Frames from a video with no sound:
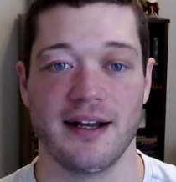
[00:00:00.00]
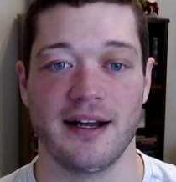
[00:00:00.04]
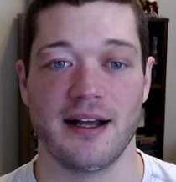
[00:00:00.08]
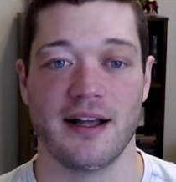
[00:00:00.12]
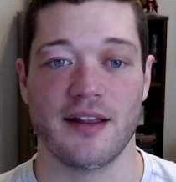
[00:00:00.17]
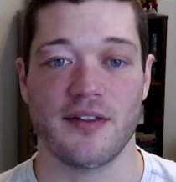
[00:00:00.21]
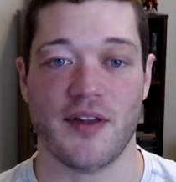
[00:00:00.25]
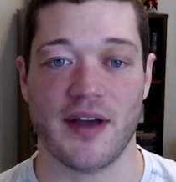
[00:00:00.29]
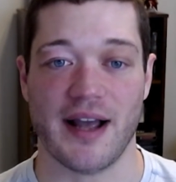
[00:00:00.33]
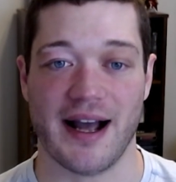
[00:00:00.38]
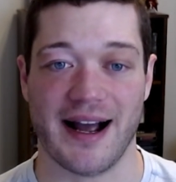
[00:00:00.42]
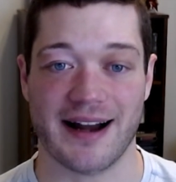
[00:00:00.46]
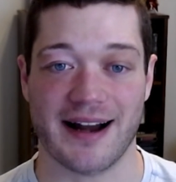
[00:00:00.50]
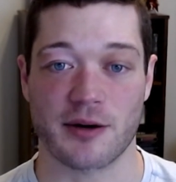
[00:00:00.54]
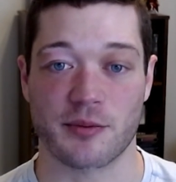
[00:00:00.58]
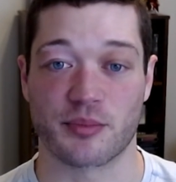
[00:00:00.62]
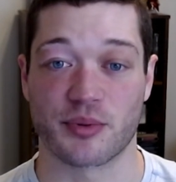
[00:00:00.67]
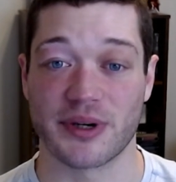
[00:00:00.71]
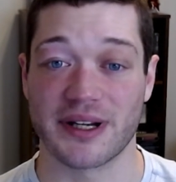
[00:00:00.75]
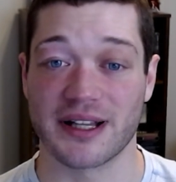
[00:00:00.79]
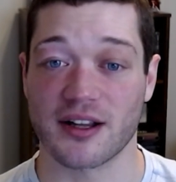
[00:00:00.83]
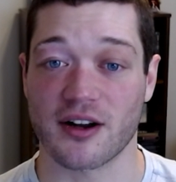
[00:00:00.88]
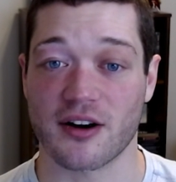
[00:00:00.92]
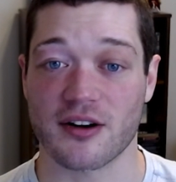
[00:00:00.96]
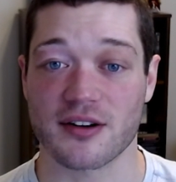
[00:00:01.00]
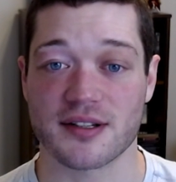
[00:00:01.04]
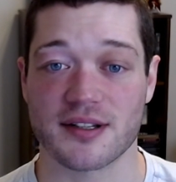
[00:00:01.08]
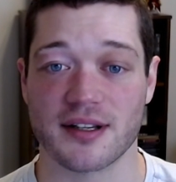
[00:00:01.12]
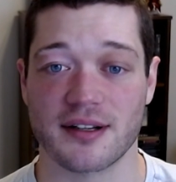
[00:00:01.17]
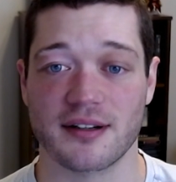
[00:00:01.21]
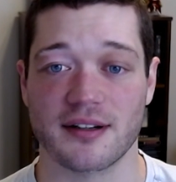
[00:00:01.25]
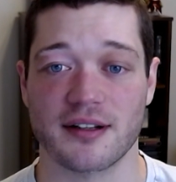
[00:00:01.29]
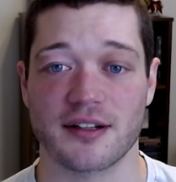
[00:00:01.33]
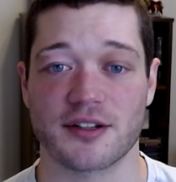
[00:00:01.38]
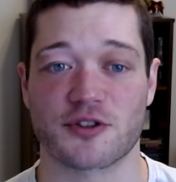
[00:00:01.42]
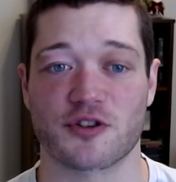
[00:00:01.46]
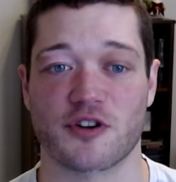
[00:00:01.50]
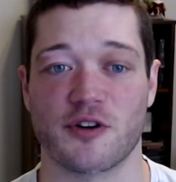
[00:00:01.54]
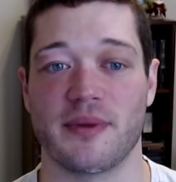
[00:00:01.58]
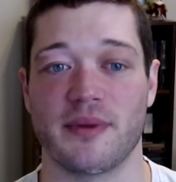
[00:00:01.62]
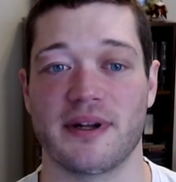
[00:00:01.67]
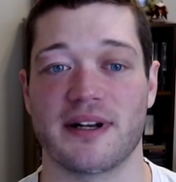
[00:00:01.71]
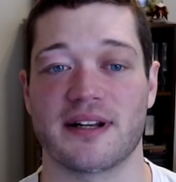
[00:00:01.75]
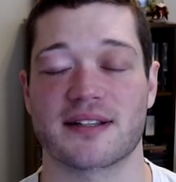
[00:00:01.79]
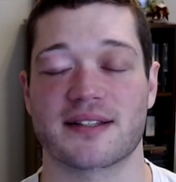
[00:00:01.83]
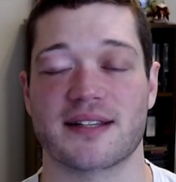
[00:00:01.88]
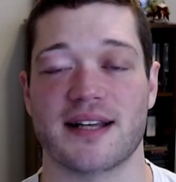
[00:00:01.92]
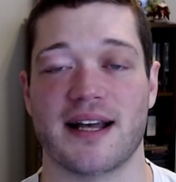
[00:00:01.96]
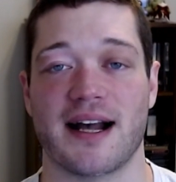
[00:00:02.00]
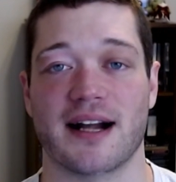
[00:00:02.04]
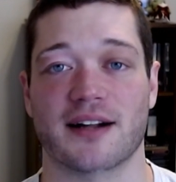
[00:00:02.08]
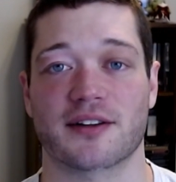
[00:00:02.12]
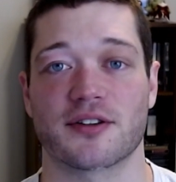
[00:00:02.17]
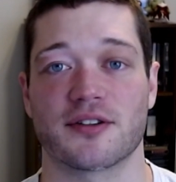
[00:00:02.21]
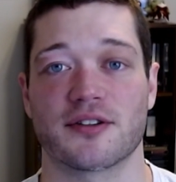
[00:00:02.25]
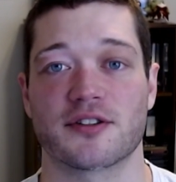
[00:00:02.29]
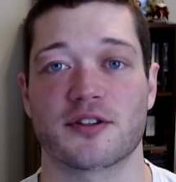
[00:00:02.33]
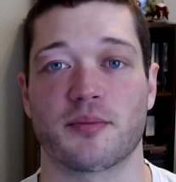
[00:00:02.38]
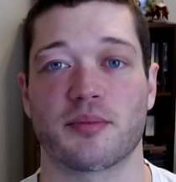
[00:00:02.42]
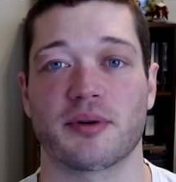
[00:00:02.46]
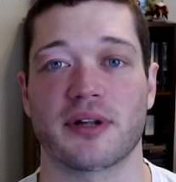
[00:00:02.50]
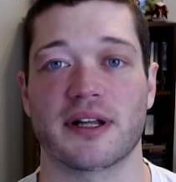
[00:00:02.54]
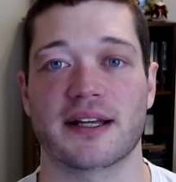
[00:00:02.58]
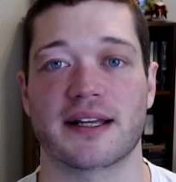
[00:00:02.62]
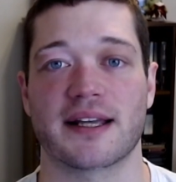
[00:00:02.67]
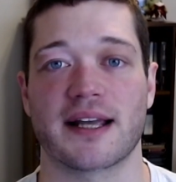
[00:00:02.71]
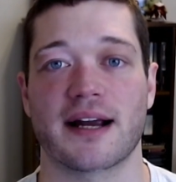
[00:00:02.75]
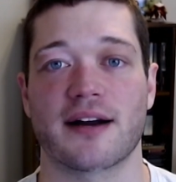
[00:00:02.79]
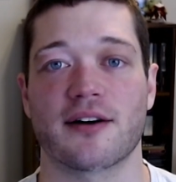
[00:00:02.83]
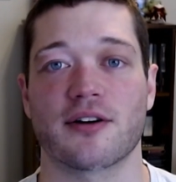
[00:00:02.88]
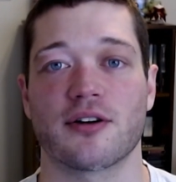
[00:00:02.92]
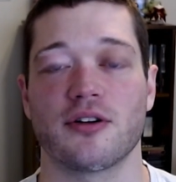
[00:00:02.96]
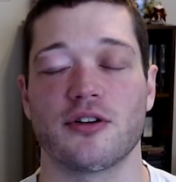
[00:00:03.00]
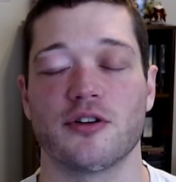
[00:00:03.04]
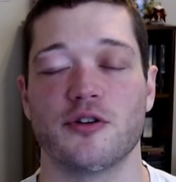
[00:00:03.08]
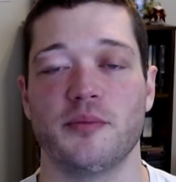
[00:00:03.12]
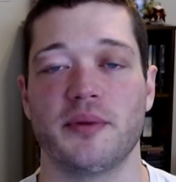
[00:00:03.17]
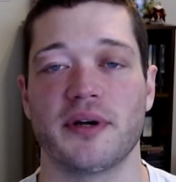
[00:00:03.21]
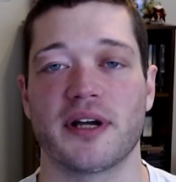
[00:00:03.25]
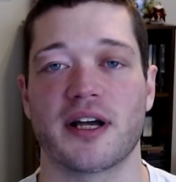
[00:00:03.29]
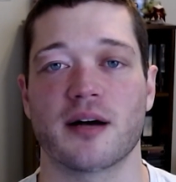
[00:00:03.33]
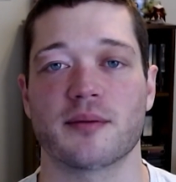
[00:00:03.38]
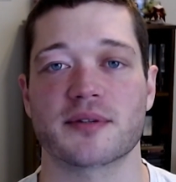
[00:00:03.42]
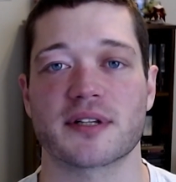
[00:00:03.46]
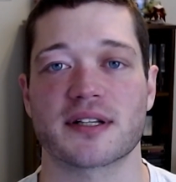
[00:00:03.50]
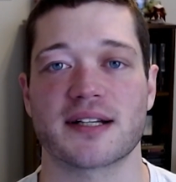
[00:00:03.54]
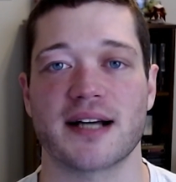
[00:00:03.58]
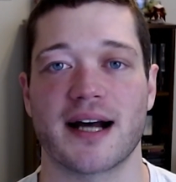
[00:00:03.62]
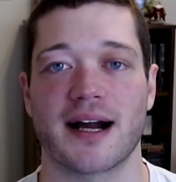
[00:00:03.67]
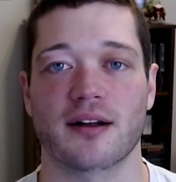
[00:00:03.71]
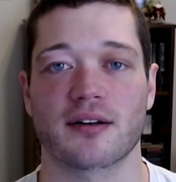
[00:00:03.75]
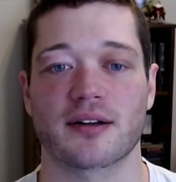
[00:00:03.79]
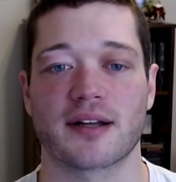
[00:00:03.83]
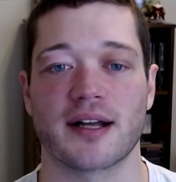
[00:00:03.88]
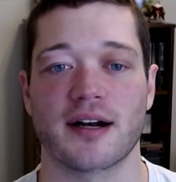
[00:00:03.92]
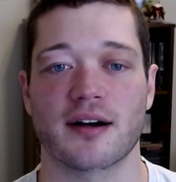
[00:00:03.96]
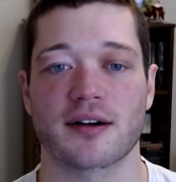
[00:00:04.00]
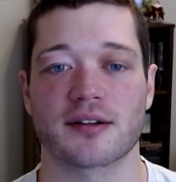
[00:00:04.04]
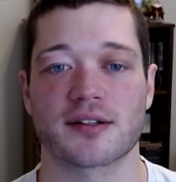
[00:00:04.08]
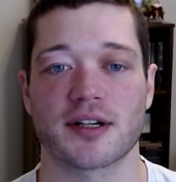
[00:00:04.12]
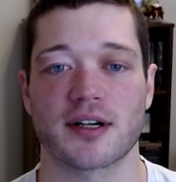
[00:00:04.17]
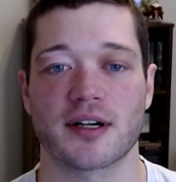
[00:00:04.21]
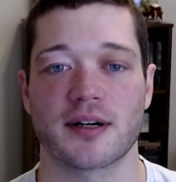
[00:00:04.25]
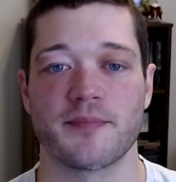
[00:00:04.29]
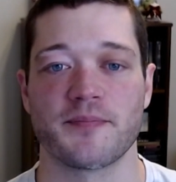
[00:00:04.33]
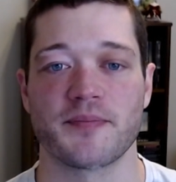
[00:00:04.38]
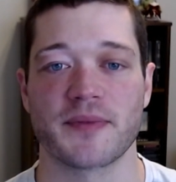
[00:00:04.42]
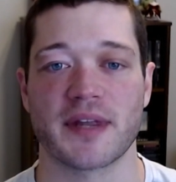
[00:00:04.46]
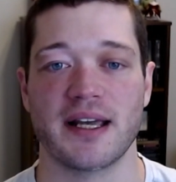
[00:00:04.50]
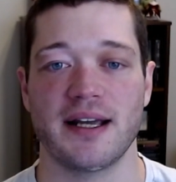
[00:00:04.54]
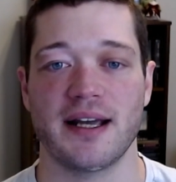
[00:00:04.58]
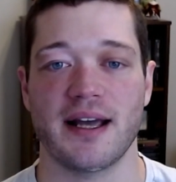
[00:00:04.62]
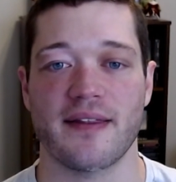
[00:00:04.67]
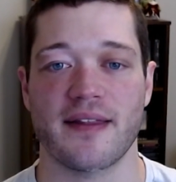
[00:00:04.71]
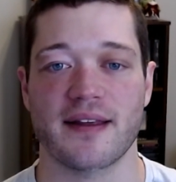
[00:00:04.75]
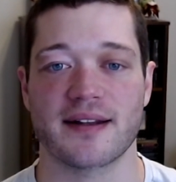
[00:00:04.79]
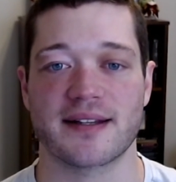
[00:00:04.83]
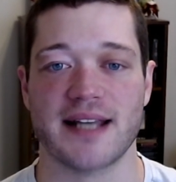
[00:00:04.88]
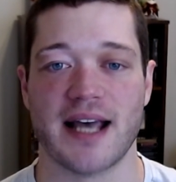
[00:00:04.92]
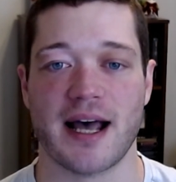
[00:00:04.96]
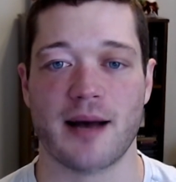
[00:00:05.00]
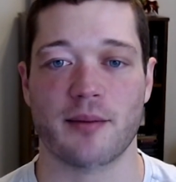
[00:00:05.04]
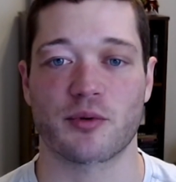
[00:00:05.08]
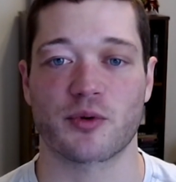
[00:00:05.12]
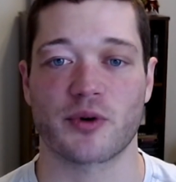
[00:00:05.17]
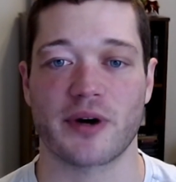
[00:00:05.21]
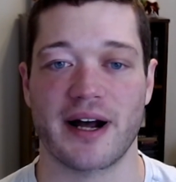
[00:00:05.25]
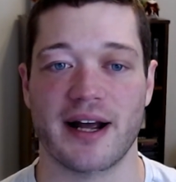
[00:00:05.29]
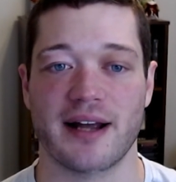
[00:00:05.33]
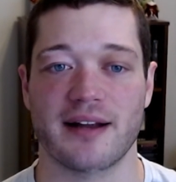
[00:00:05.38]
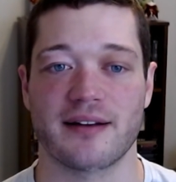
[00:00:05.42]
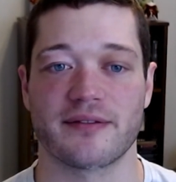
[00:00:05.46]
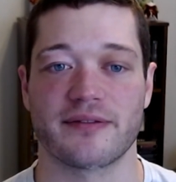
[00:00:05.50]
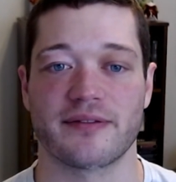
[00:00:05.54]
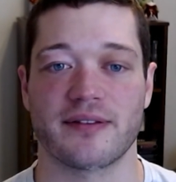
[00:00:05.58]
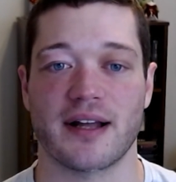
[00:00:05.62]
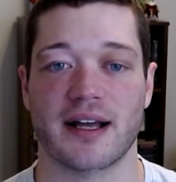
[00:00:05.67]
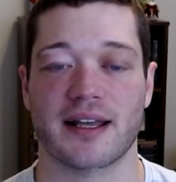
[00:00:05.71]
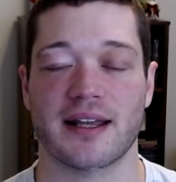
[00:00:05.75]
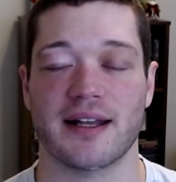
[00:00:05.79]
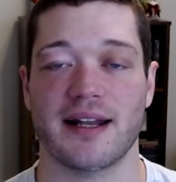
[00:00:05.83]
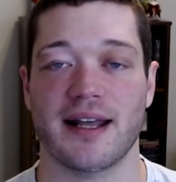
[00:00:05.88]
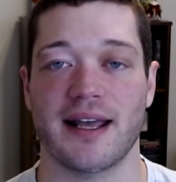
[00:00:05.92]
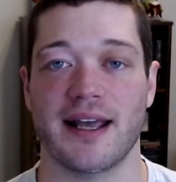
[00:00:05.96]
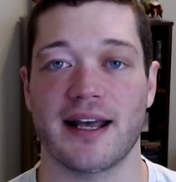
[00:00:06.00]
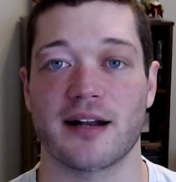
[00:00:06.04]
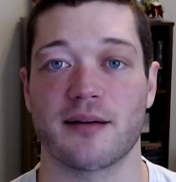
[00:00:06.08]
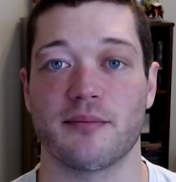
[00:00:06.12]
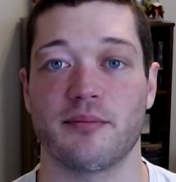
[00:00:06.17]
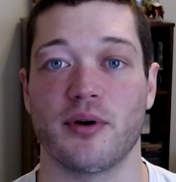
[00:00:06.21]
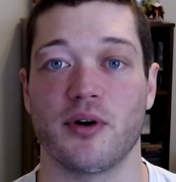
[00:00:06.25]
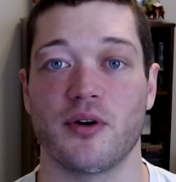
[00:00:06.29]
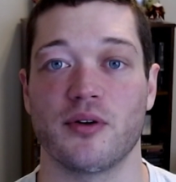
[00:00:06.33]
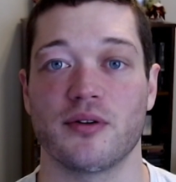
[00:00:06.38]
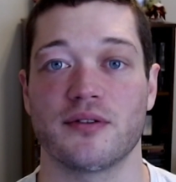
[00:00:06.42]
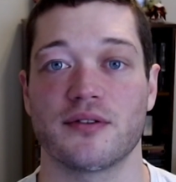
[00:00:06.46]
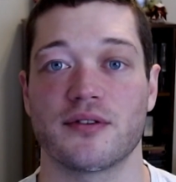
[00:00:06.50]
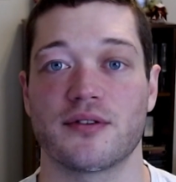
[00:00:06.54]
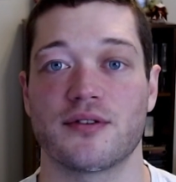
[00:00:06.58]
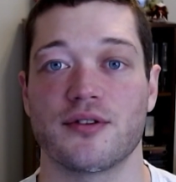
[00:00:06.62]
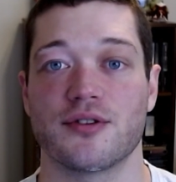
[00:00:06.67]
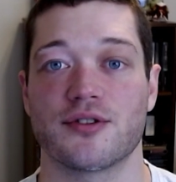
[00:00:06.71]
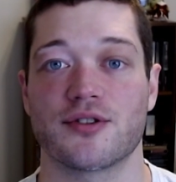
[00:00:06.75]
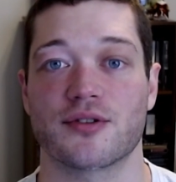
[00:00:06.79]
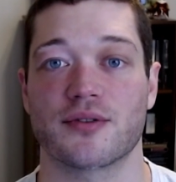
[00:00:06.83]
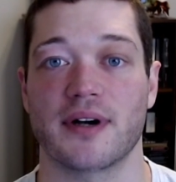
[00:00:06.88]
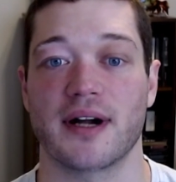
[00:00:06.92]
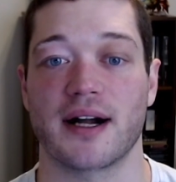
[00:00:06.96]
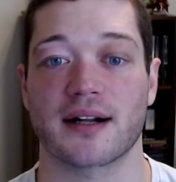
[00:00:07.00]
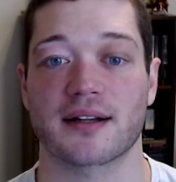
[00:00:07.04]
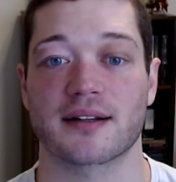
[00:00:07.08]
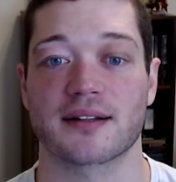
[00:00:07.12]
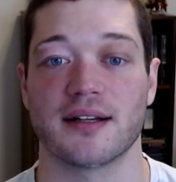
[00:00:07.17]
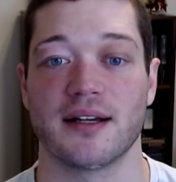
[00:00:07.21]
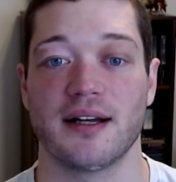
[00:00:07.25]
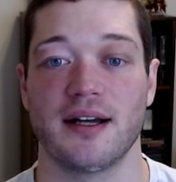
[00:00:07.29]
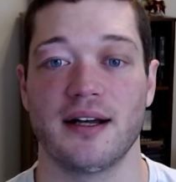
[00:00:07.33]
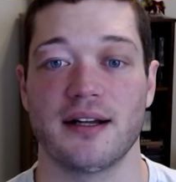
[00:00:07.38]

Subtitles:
They hire Brie Larson, a tremendous actor, to play Carol, who becomes the title character, and they tab Ryan Fleck and Anna Boden to direct.